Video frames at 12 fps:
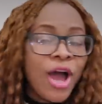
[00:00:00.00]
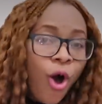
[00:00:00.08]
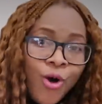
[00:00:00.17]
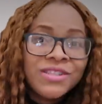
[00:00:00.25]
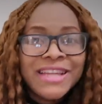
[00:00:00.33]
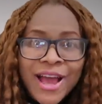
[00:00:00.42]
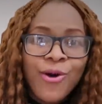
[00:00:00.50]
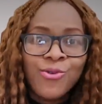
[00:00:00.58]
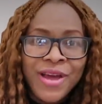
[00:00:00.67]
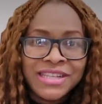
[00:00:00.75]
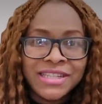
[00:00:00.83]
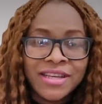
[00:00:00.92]
They're all there
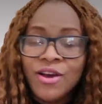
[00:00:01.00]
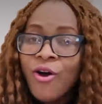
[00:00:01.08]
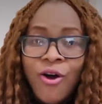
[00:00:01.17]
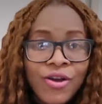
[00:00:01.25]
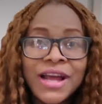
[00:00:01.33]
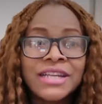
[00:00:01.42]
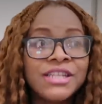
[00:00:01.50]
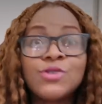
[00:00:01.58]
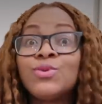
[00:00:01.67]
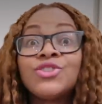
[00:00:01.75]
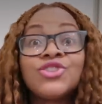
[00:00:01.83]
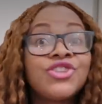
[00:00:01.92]
already. All I
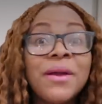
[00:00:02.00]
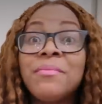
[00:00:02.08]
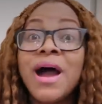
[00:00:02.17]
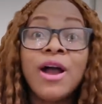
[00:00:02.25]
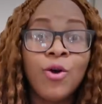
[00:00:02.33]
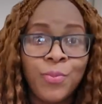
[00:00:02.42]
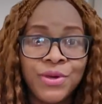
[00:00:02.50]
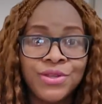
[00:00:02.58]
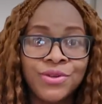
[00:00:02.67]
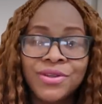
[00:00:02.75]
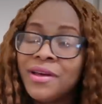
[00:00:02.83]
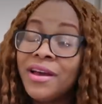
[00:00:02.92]
did was share my
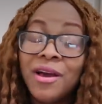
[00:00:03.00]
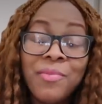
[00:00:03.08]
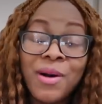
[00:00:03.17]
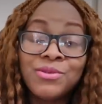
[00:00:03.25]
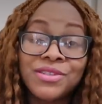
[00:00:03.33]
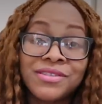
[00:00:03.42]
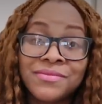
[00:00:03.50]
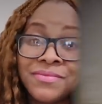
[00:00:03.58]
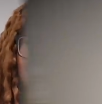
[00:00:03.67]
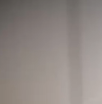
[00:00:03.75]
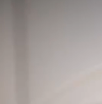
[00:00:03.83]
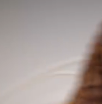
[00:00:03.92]
opinion about it.
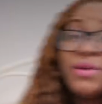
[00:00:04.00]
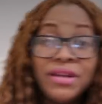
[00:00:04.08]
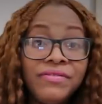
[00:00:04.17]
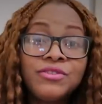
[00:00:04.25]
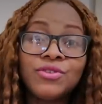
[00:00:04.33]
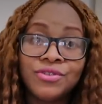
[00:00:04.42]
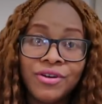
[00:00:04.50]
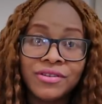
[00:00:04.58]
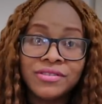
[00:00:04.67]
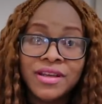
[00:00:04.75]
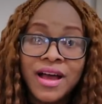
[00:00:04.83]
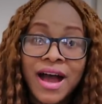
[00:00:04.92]
And believe it or
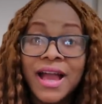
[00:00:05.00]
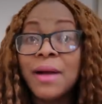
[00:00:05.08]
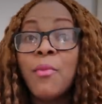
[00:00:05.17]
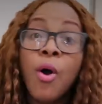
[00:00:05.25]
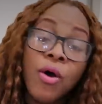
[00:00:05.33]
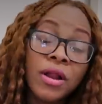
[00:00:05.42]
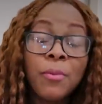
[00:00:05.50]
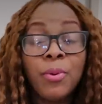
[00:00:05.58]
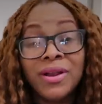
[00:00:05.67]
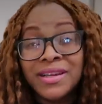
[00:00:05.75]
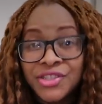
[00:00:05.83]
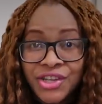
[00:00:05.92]
not, I am
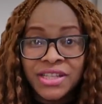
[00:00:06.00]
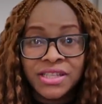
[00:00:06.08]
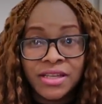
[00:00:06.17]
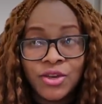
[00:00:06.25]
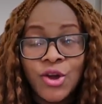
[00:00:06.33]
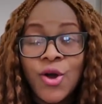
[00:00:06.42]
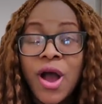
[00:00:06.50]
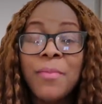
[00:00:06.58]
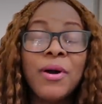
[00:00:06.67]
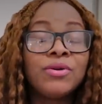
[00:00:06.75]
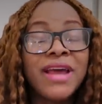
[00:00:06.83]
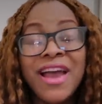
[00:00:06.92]
unapologetic
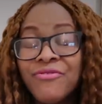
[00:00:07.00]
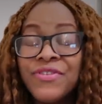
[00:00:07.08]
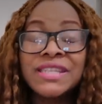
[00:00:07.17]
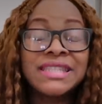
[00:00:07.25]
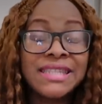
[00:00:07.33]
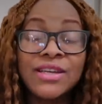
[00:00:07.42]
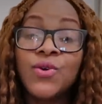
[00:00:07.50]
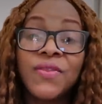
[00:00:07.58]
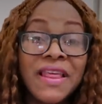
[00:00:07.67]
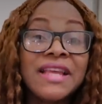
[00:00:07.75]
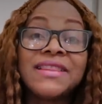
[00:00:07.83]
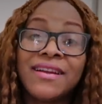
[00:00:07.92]
about every single
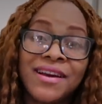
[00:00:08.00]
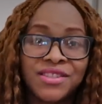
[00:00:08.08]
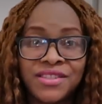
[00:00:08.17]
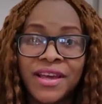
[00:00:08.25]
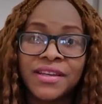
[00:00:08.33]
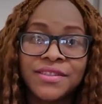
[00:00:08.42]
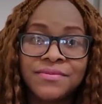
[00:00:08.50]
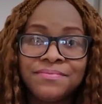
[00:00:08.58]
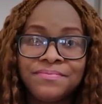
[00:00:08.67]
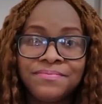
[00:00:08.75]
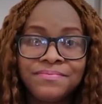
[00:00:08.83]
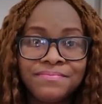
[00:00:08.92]
thing that I said.
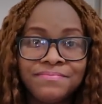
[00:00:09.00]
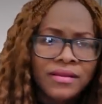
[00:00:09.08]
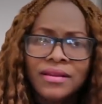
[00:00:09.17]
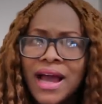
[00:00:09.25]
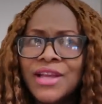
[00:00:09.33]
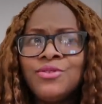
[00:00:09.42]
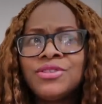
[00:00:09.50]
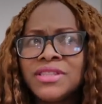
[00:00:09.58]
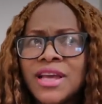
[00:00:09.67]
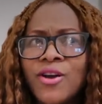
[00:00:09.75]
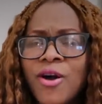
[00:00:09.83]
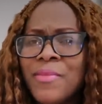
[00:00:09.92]
And you
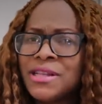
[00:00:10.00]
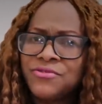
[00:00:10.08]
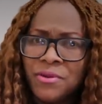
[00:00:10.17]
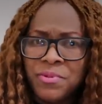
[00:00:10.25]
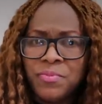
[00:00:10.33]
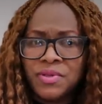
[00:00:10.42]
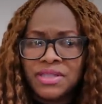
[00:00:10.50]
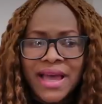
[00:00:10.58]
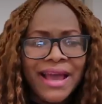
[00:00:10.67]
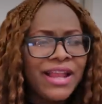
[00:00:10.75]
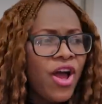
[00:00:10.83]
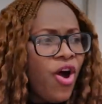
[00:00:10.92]
see comments from people
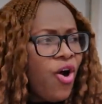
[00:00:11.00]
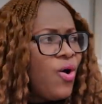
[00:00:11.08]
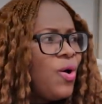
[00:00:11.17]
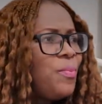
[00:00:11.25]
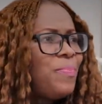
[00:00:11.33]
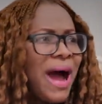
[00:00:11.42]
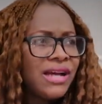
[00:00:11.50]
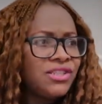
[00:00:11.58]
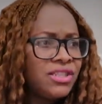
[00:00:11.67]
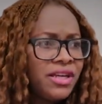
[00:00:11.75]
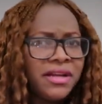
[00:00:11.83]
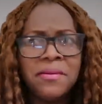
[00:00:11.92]
saying, oh,
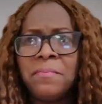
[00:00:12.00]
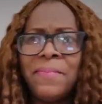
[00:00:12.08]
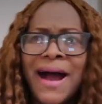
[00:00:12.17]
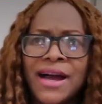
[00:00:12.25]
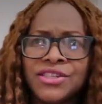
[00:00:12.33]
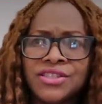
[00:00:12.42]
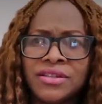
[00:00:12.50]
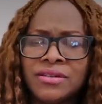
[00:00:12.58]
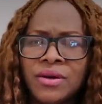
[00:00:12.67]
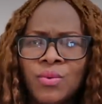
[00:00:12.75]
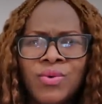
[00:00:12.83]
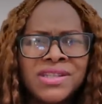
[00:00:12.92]
bashing,
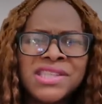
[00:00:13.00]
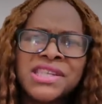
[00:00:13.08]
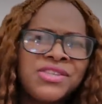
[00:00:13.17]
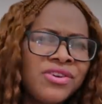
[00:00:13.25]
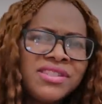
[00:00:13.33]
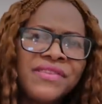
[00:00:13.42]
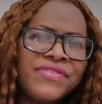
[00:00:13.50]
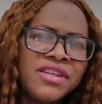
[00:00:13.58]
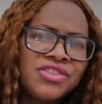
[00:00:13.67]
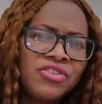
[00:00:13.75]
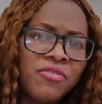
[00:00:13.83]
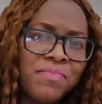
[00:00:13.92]
bashing. What is your
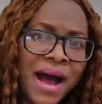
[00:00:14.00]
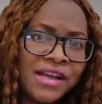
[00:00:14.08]
definition of